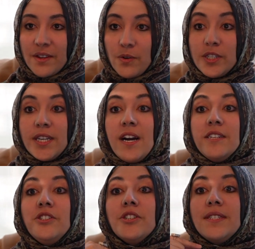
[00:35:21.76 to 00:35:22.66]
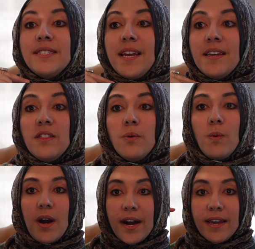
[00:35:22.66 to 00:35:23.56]
Or to understand the
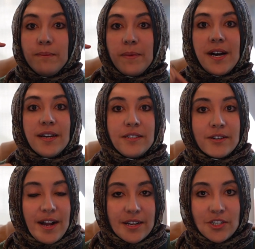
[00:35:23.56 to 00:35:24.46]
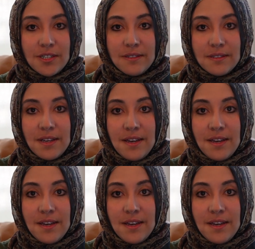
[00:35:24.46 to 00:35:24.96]
why behind our actions.